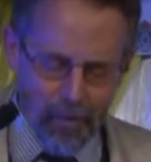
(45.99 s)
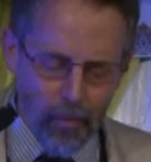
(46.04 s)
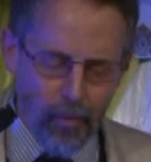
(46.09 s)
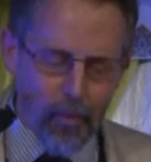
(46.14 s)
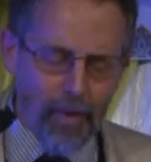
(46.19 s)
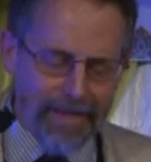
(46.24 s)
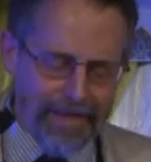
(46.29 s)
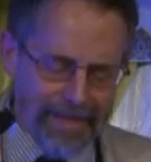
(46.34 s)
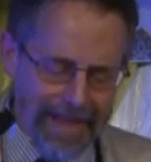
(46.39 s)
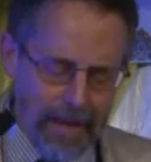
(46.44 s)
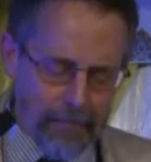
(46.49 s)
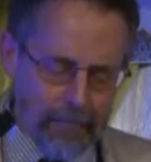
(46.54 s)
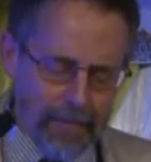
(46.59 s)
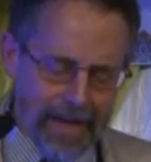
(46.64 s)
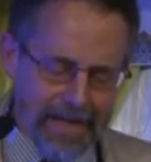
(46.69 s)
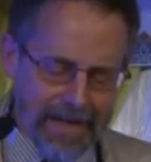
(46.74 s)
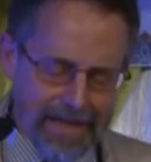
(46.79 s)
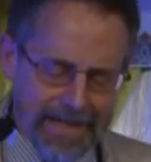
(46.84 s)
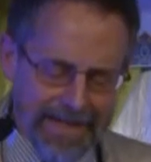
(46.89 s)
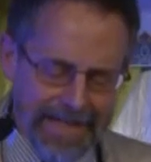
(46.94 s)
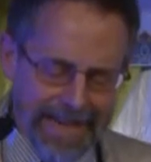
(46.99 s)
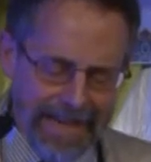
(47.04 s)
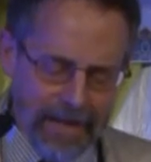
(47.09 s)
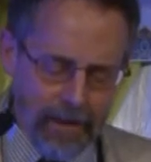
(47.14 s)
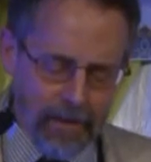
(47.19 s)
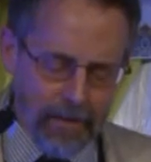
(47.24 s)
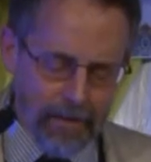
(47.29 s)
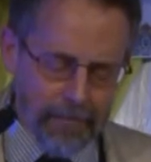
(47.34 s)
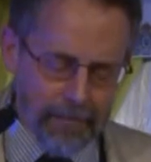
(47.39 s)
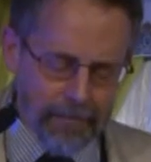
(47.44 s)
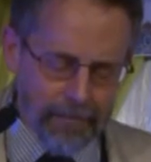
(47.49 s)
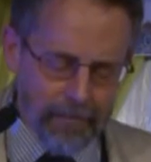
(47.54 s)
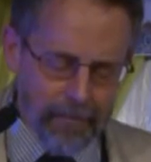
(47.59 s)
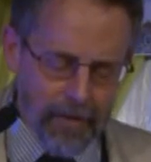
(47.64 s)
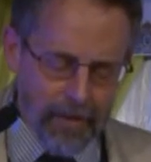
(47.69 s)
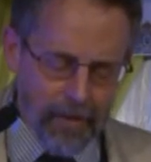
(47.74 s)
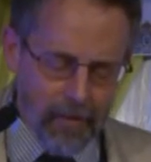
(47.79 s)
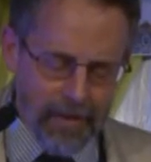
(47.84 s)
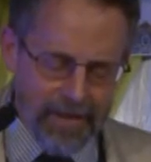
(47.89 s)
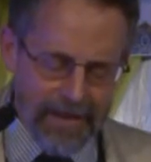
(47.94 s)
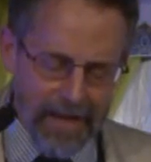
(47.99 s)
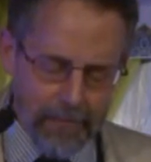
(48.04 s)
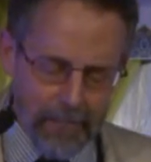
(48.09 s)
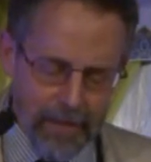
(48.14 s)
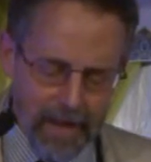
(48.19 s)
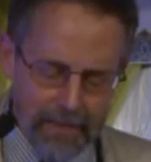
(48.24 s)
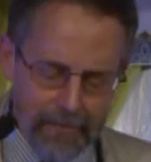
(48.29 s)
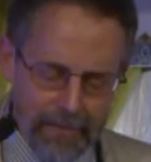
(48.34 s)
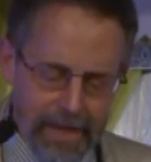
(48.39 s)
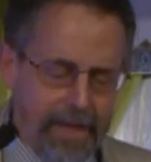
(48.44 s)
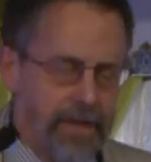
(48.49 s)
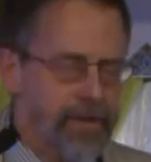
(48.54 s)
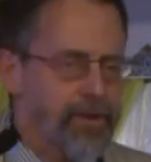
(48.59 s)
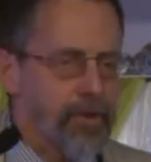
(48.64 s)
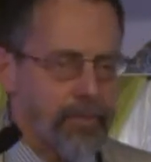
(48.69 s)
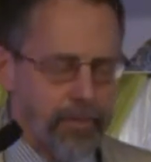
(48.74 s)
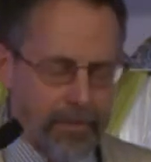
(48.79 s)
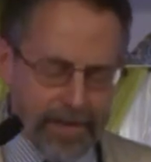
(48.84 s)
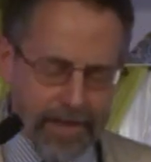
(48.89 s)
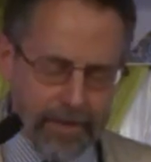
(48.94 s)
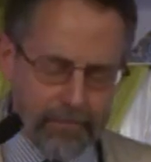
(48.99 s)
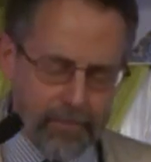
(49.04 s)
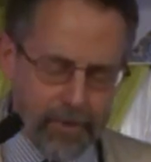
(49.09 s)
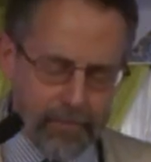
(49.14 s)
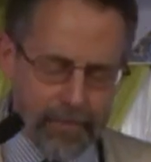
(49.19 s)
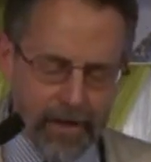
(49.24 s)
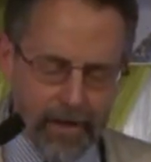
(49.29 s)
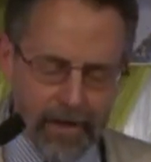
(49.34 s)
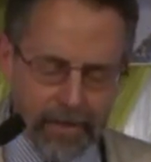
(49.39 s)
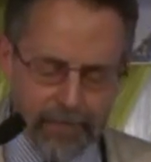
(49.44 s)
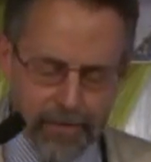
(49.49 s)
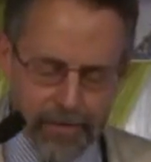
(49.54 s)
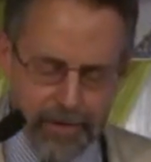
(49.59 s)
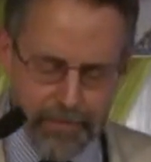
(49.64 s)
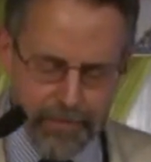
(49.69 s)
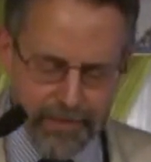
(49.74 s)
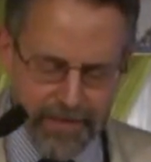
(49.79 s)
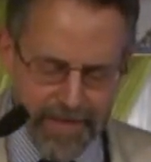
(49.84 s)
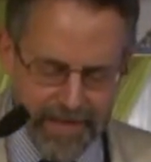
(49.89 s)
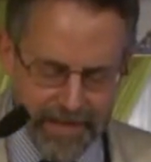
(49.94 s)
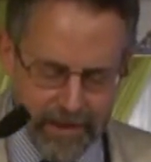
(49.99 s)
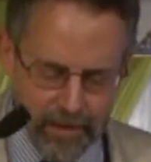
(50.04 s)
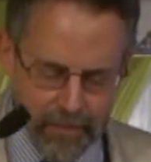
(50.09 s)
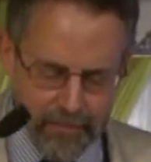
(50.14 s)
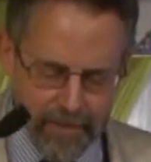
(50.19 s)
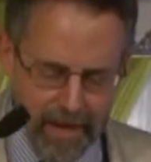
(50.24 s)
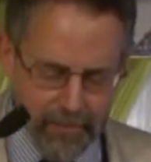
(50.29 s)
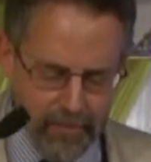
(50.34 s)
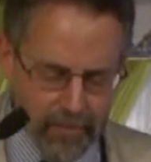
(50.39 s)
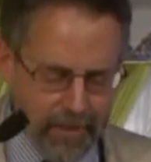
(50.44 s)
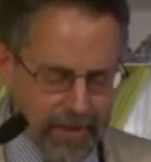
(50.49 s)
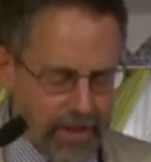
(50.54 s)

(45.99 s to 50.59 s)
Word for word: what that might entail, what that might mean until pre preparing for this particular paper,